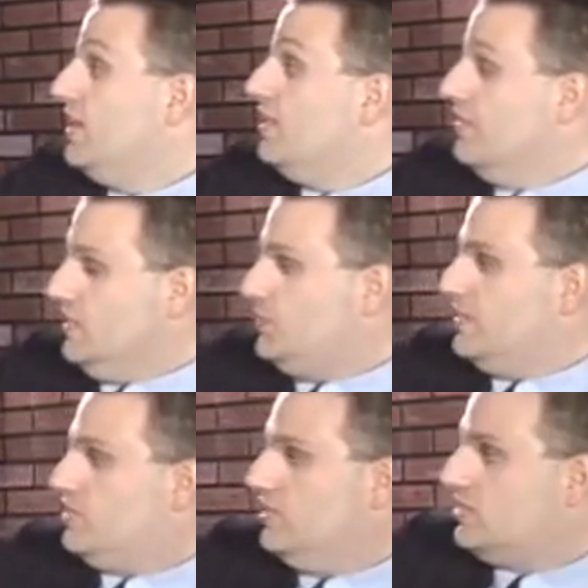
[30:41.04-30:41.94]
This
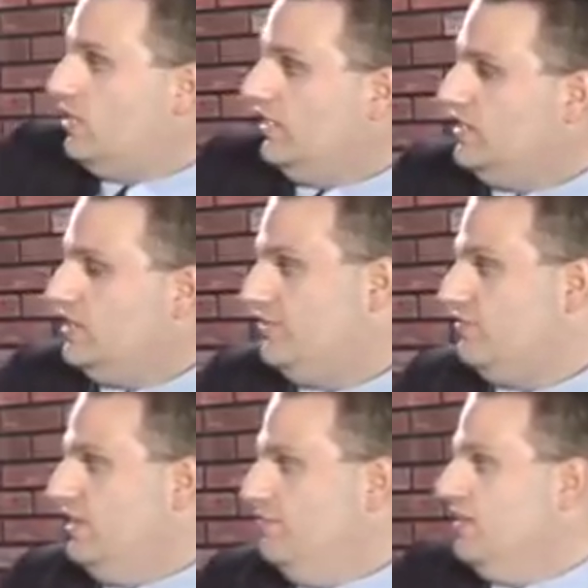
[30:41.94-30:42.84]
position is slightly
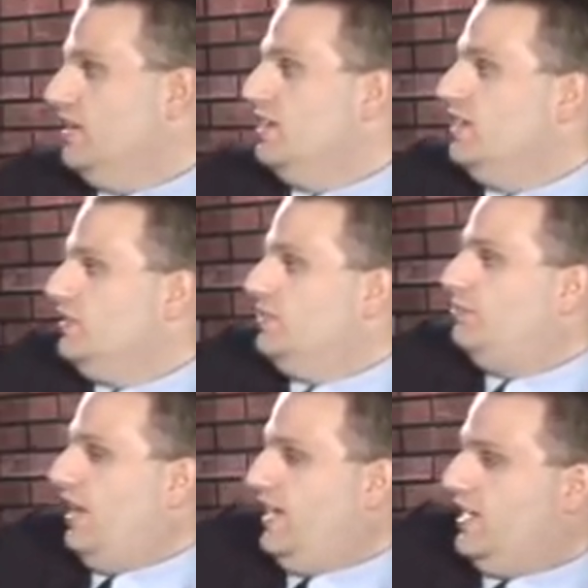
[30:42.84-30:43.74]
different. The
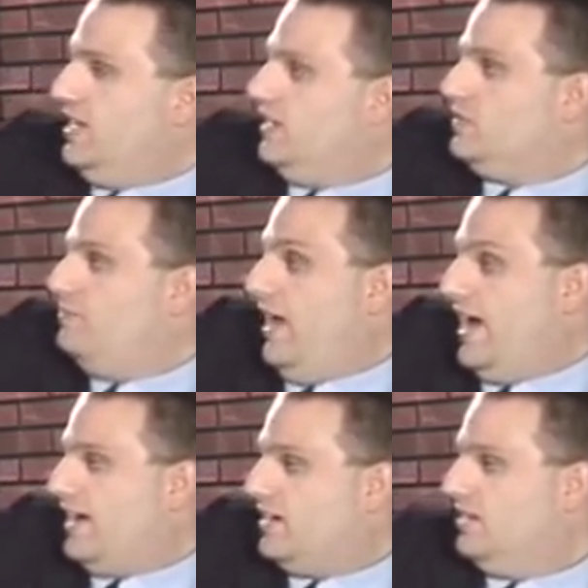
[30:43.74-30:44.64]
black king is
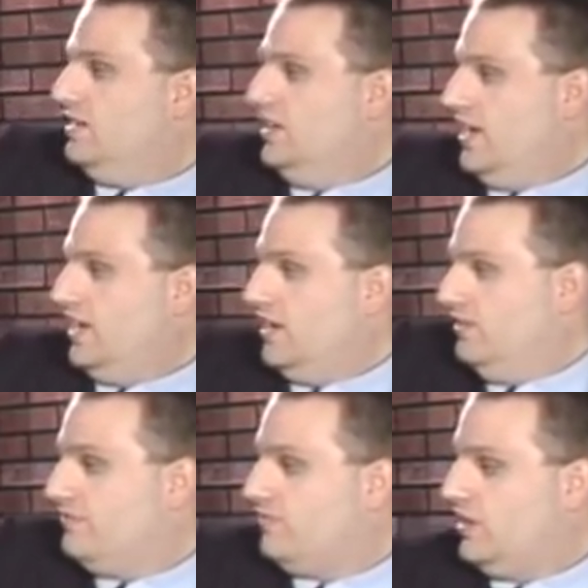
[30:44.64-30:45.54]
back and can get
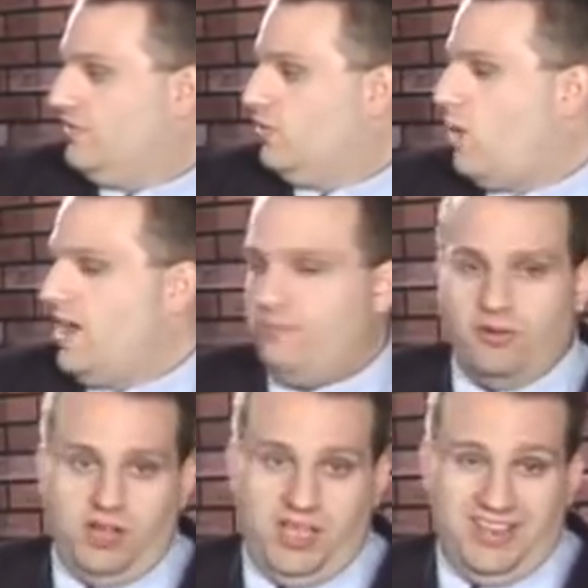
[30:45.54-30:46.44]
in front of the white
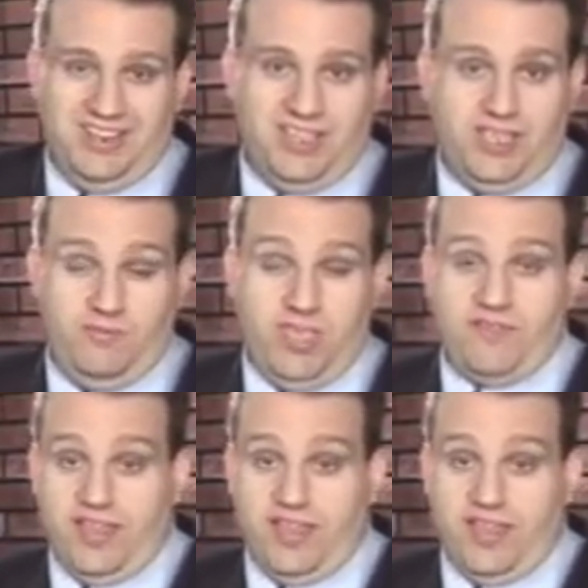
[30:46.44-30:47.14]
pawn, and we have